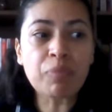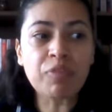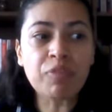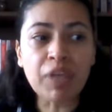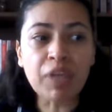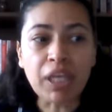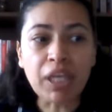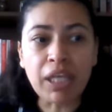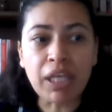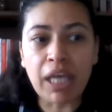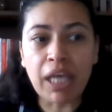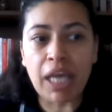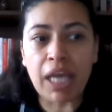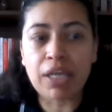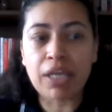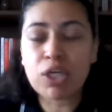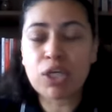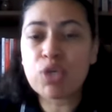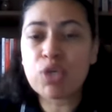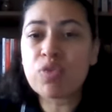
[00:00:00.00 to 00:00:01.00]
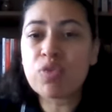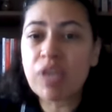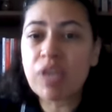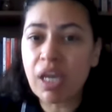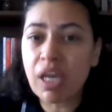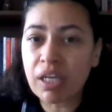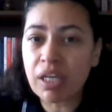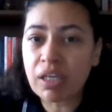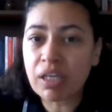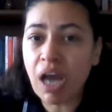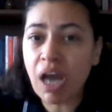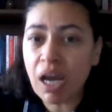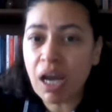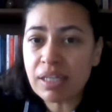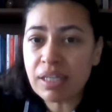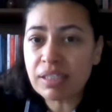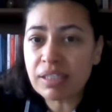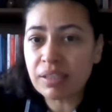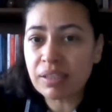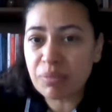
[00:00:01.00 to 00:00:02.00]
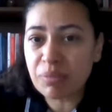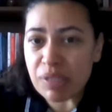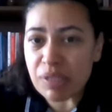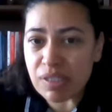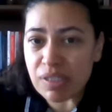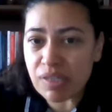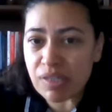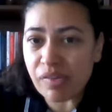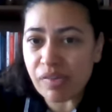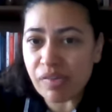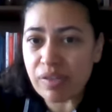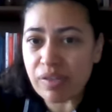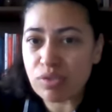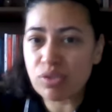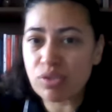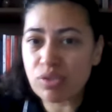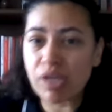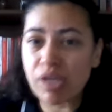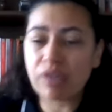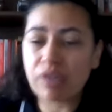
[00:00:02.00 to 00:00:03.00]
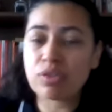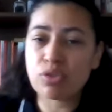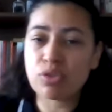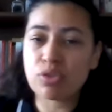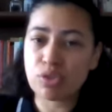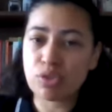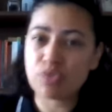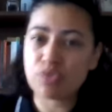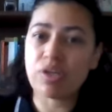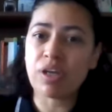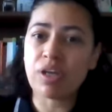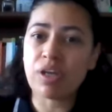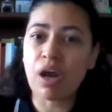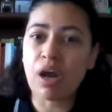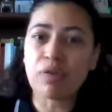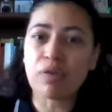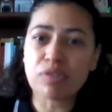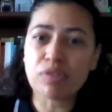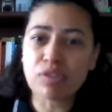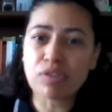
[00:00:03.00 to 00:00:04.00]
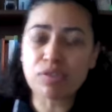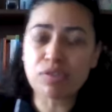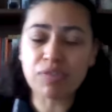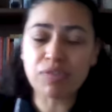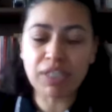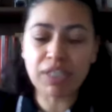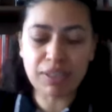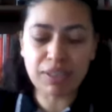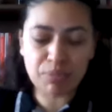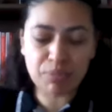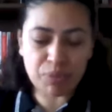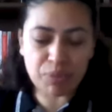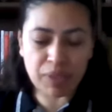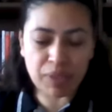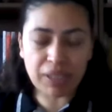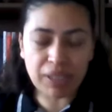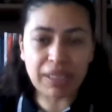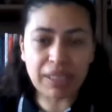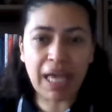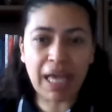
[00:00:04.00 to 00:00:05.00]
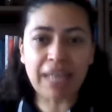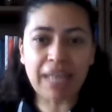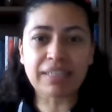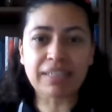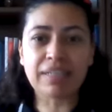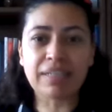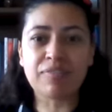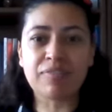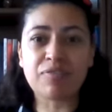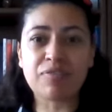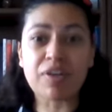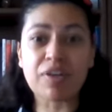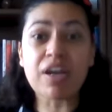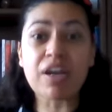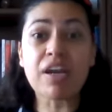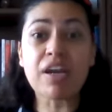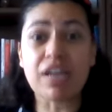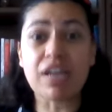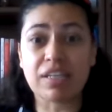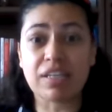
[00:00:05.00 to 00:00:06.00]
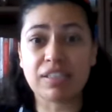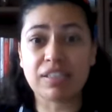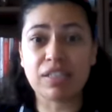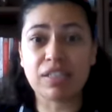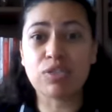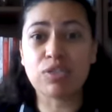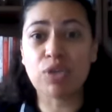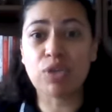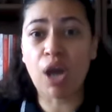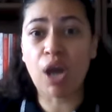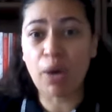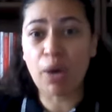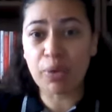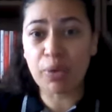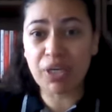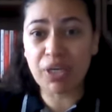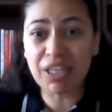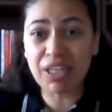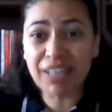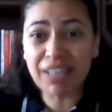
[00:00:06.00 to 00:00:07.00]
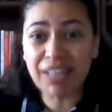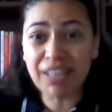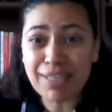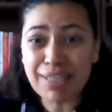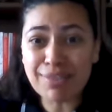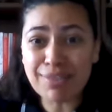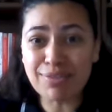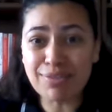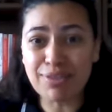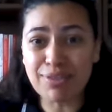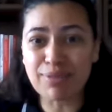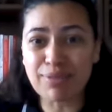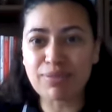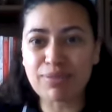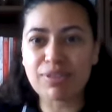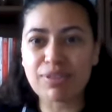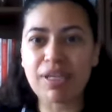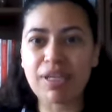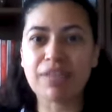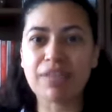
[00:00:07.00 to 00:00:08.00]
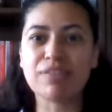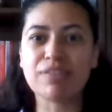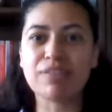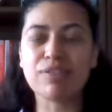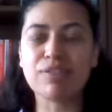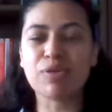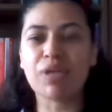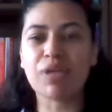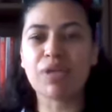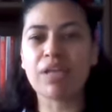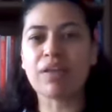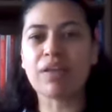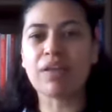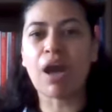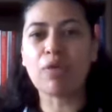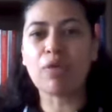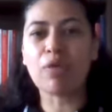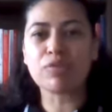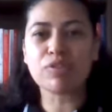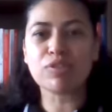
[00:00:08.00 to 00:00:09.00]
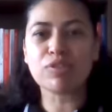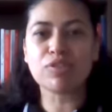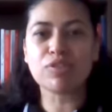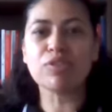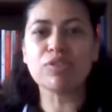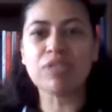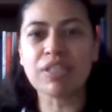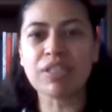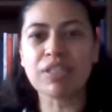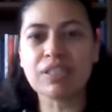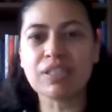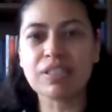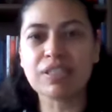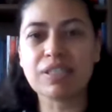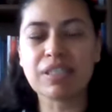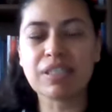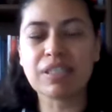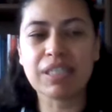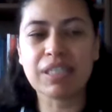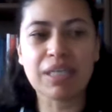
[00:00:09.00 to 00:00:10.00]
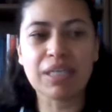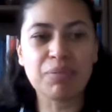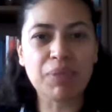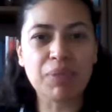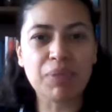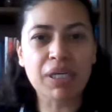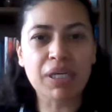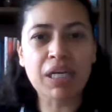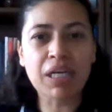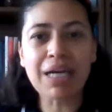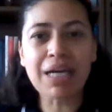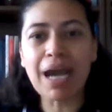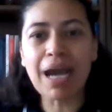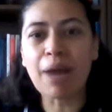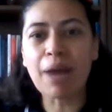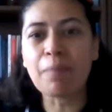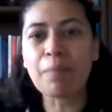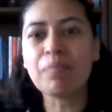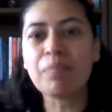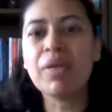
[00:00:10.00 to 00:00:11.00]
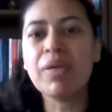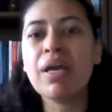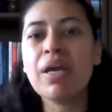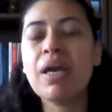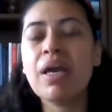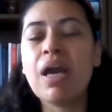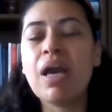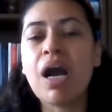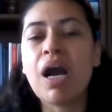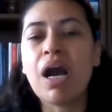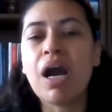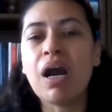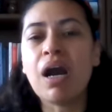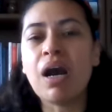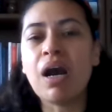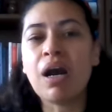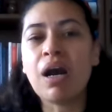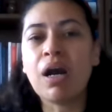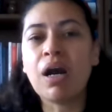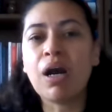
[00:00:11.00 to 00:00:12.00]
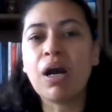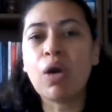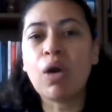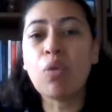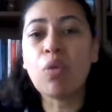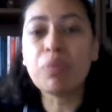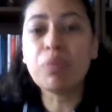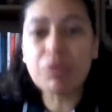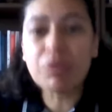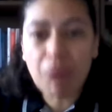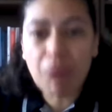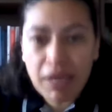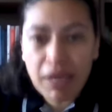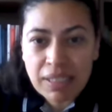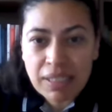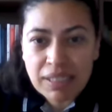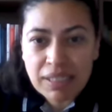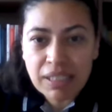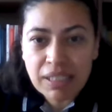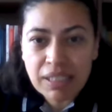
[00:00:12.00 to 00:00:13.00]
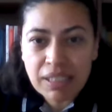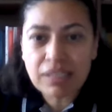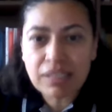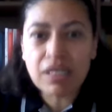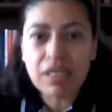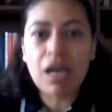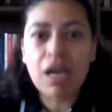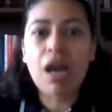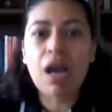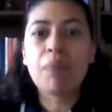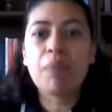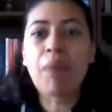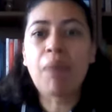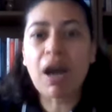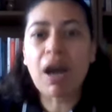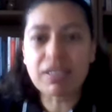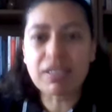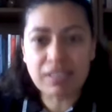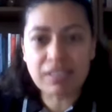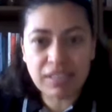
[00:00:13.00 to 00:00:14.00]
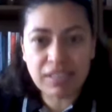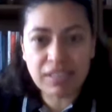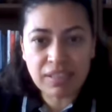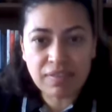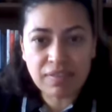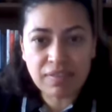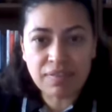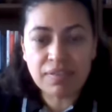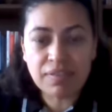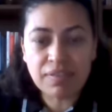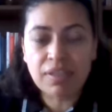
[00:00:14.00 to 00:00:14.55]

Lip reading: we can create content and materials to train our students. We can bring that awareness into our classrooms, and so that our students can become open-minded, positive